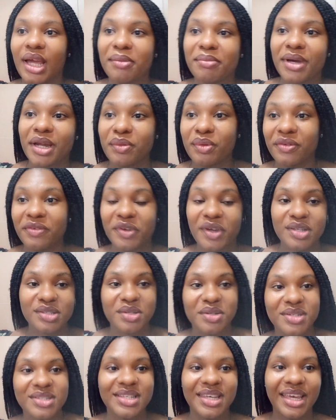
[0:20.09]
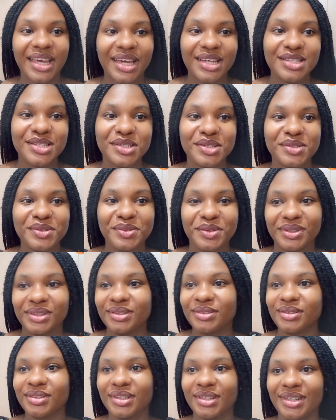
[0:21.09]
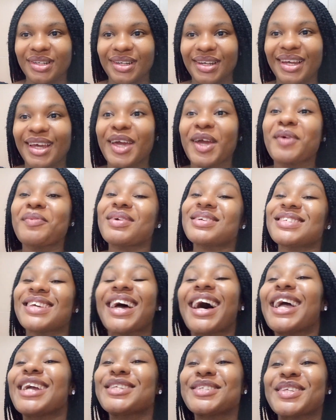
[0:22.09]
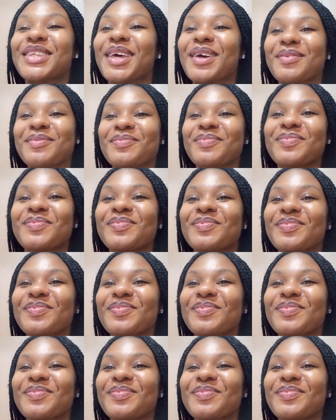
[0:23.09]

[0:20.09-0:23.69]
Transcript: And by the way, Fer's going to say hi to you all. Come and say hi to them.